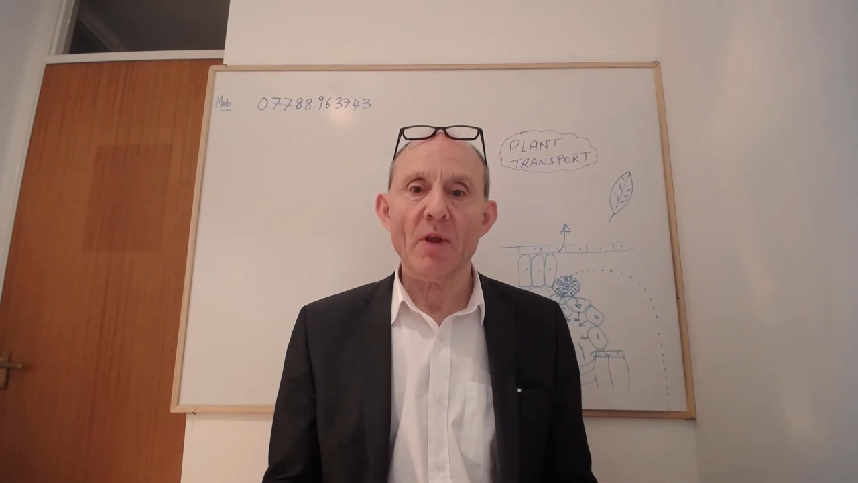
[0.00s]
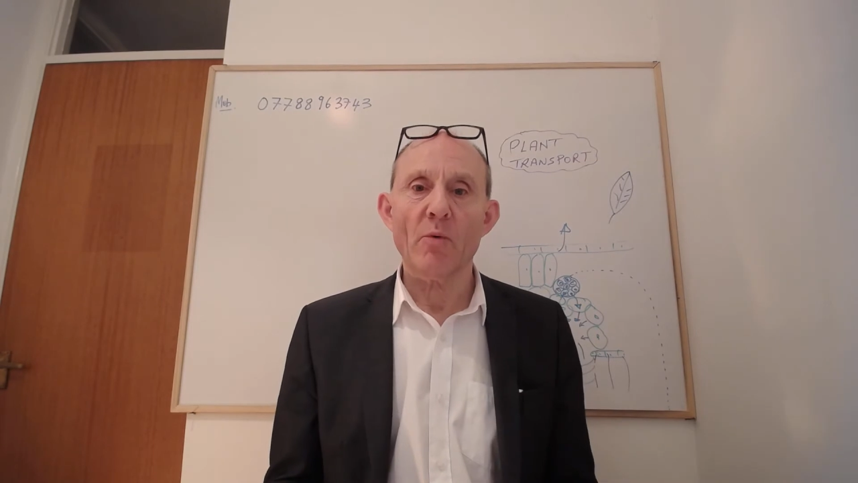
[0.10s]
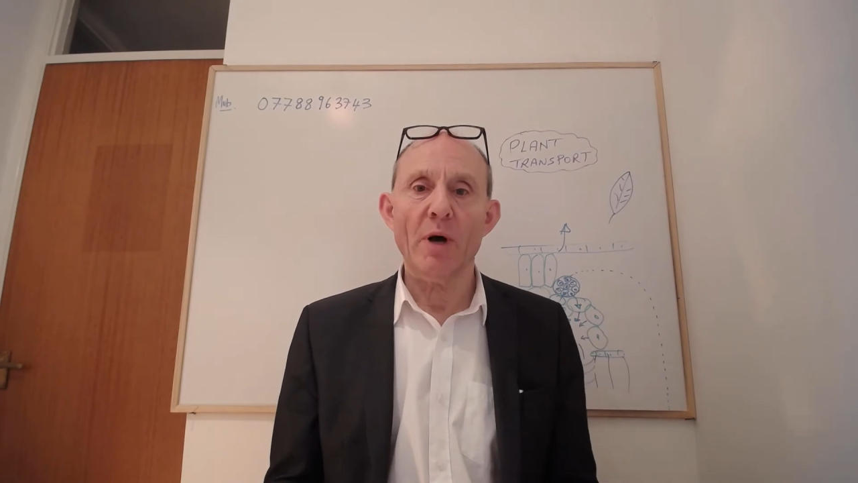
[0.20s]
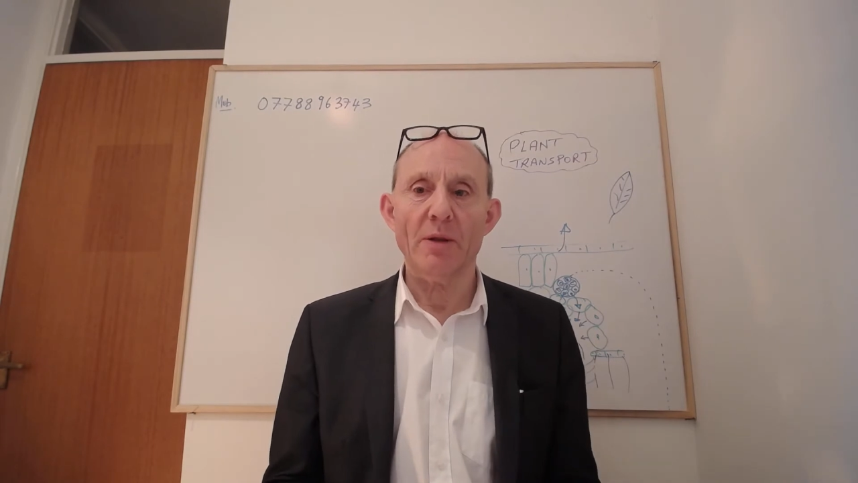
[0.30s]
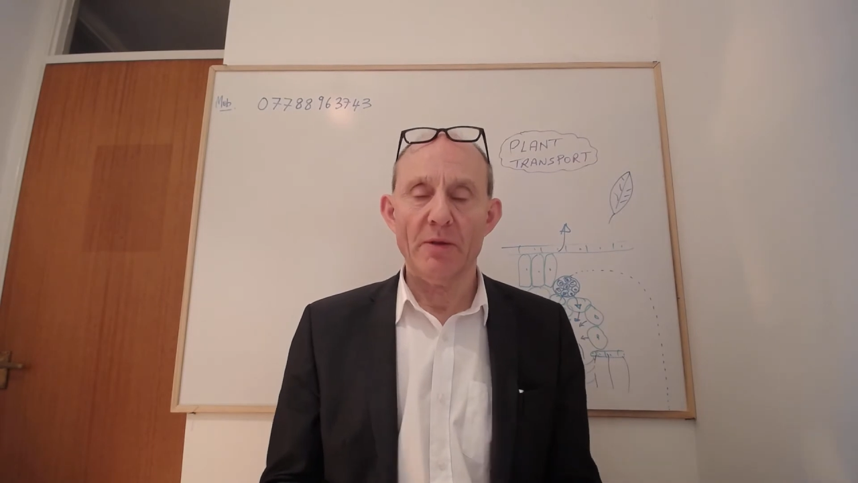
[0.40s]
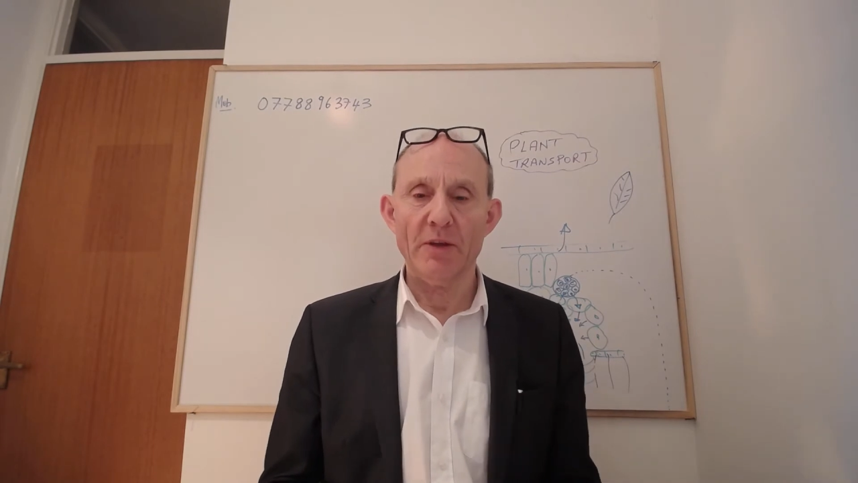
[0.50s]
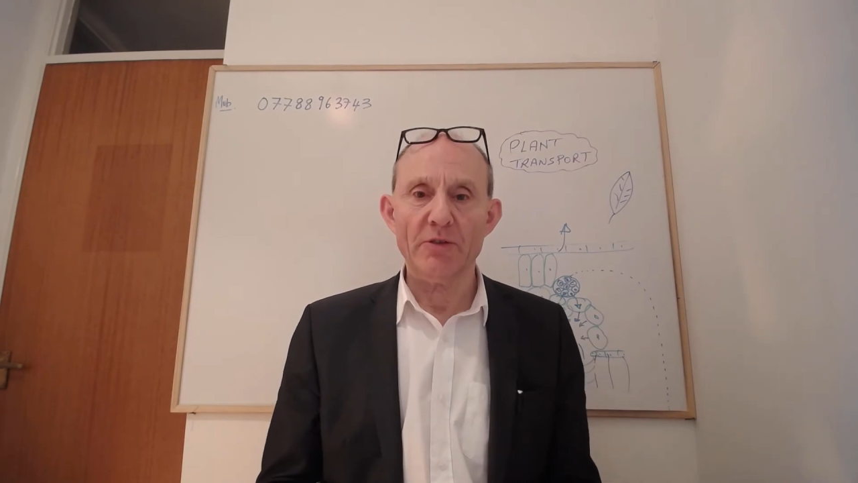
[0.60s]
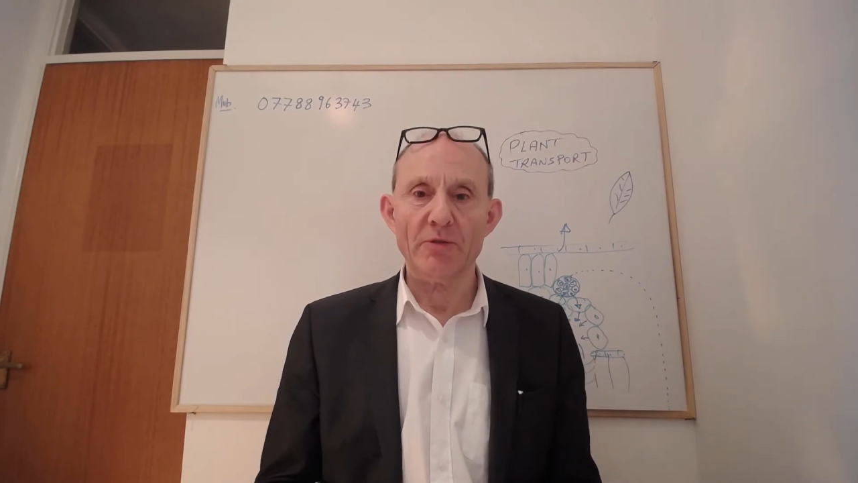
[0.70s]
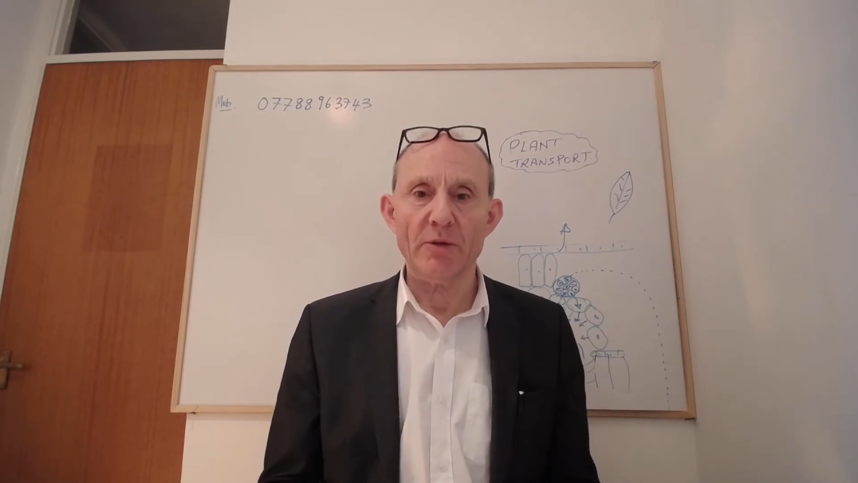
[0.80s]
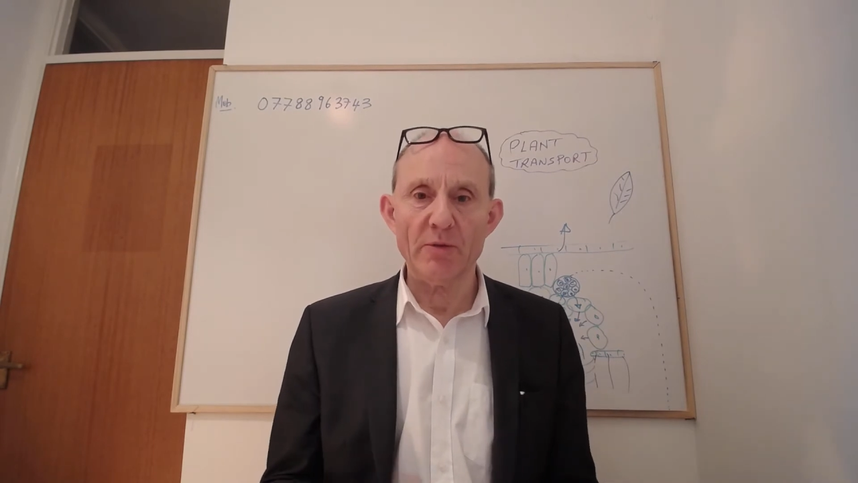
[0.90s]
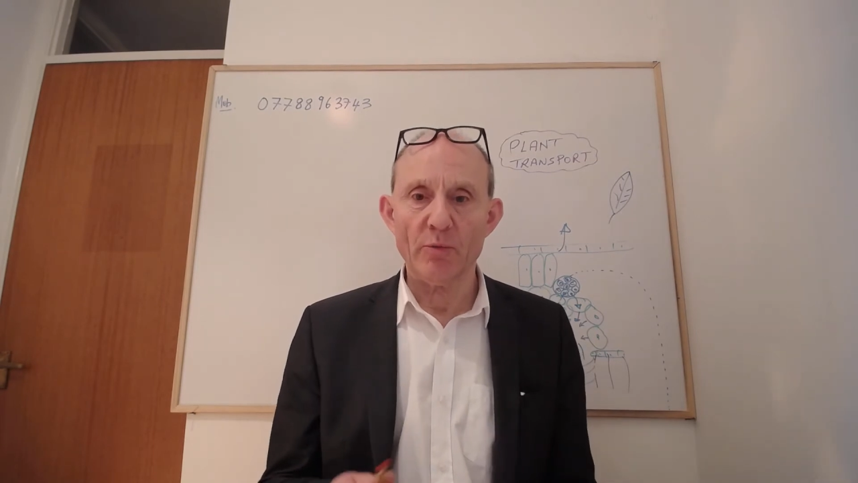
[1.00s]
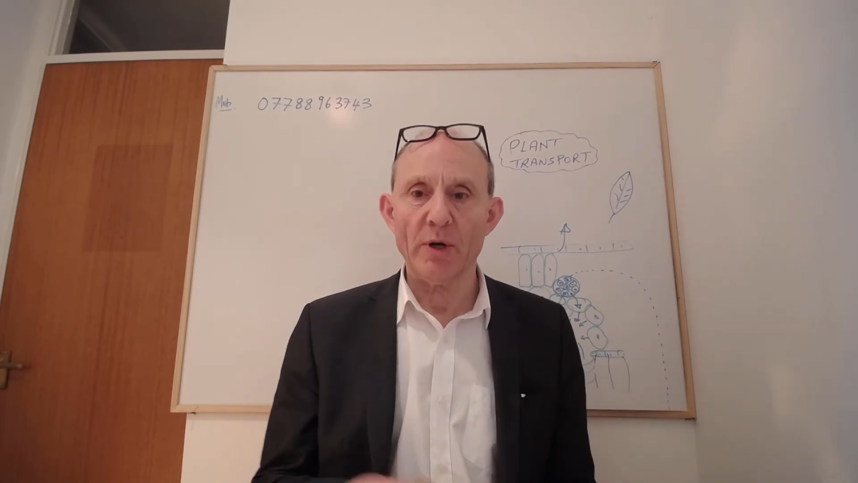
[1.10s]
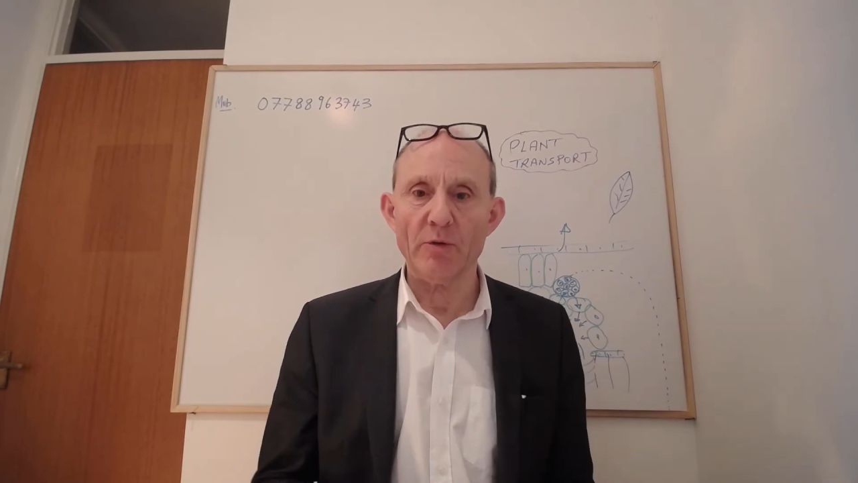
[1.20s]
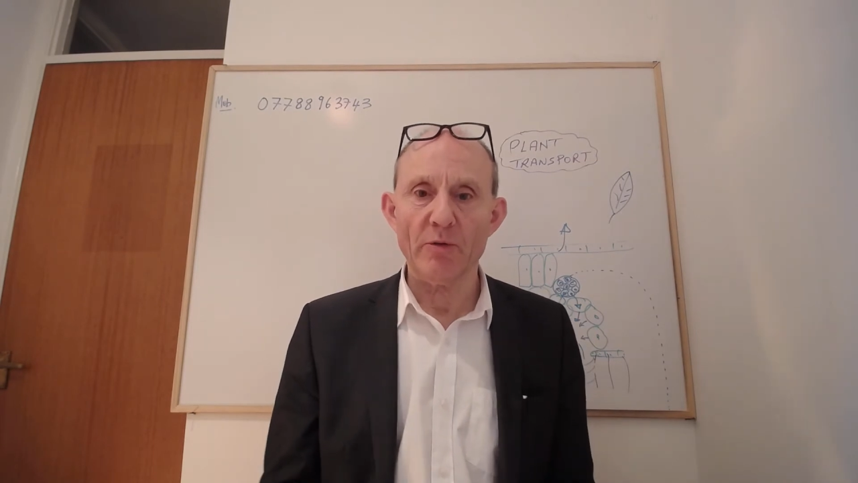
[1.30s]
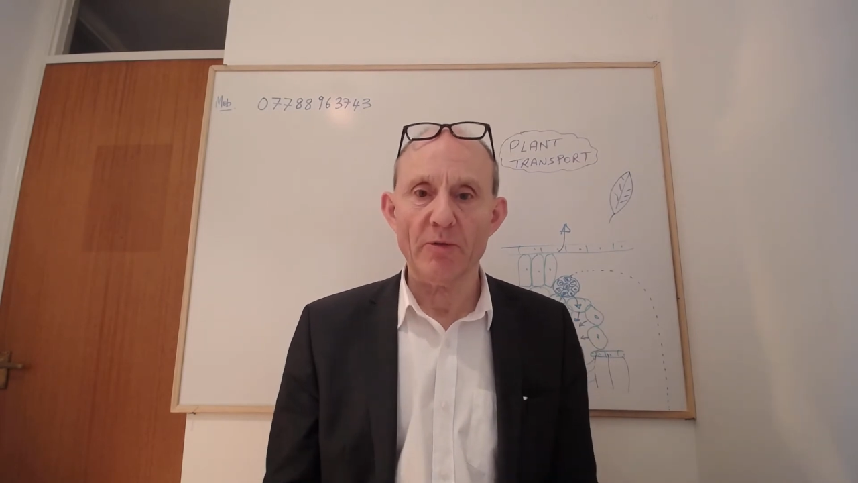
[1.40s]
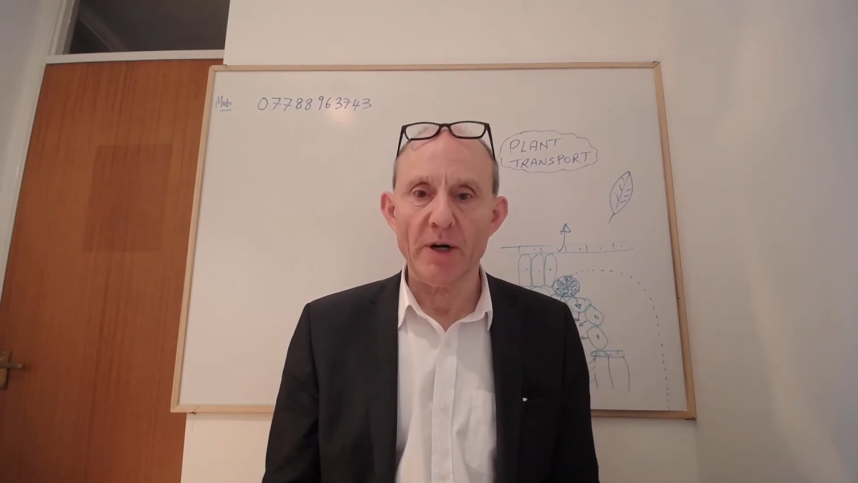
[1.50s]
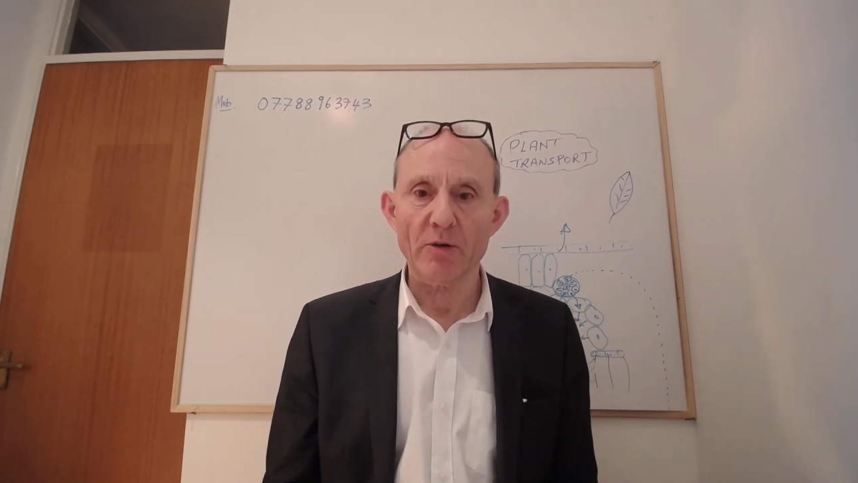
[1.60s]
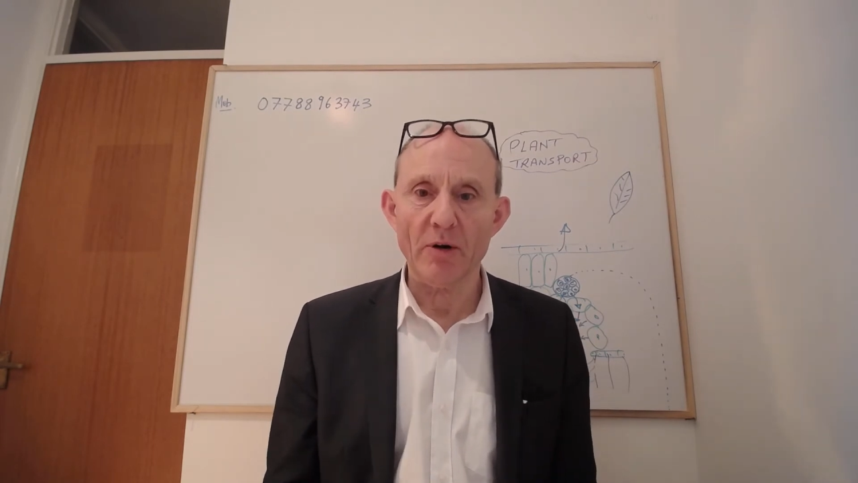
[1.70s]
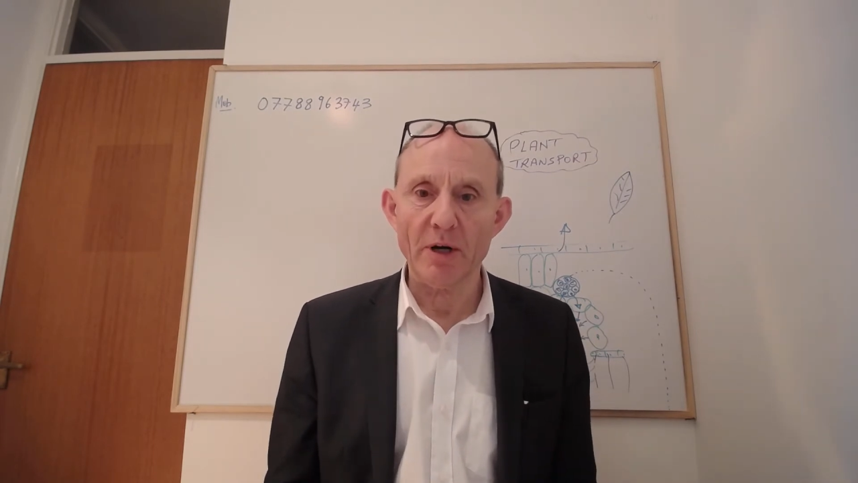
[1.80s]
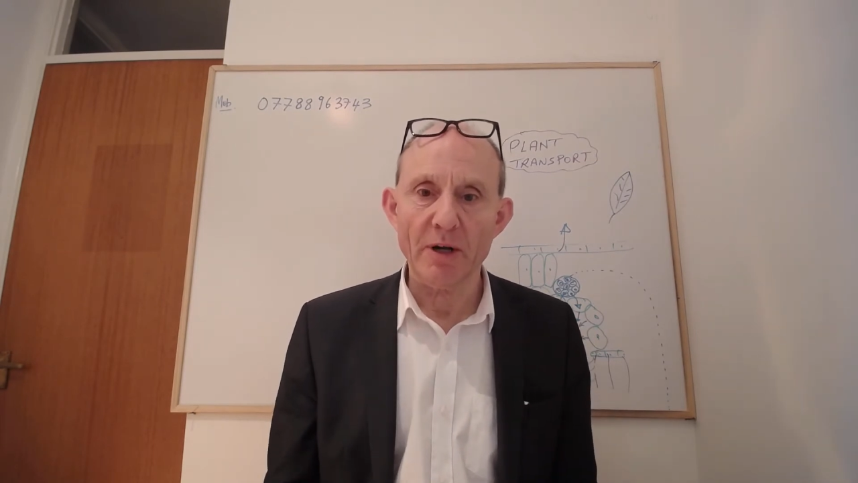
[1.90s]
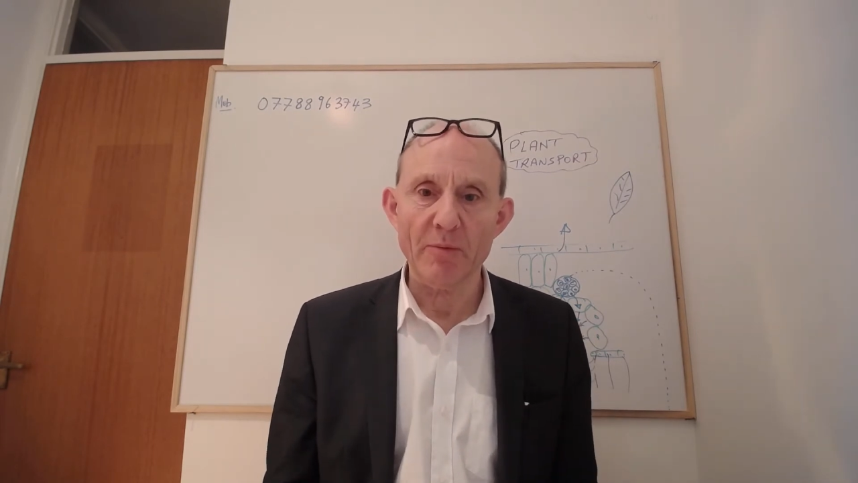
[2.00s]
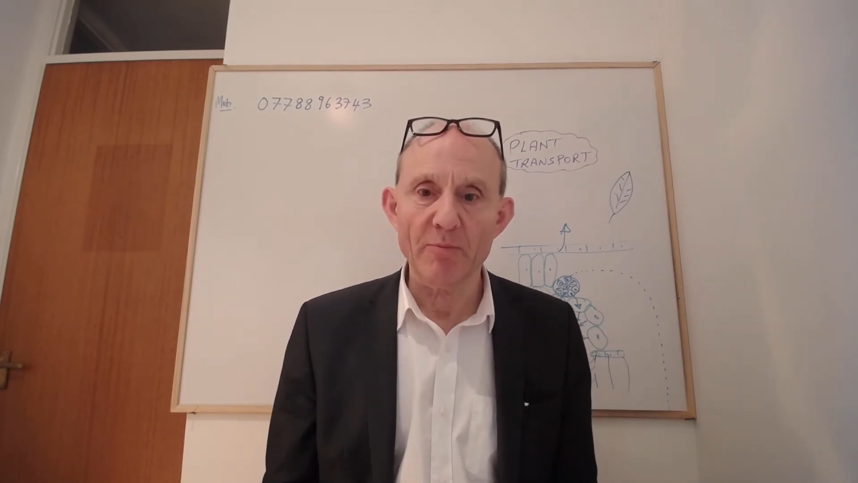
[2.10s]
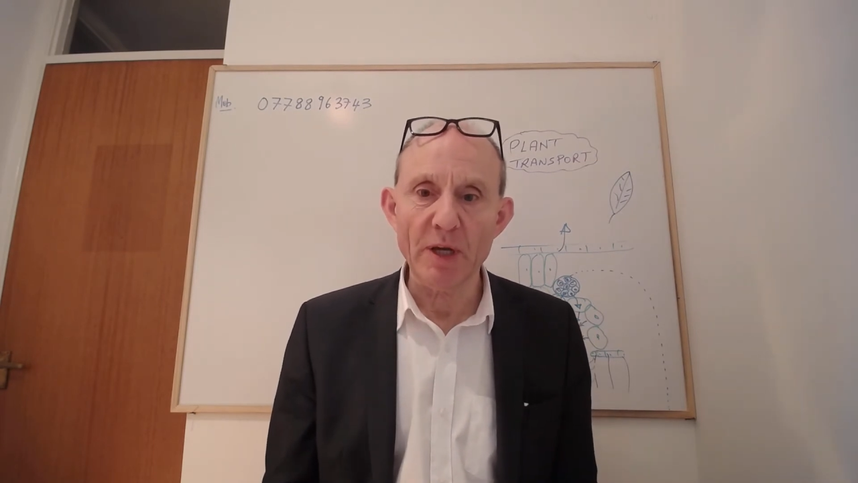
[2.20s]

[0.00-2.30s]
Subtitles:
Well, this is what I was referring to earlier.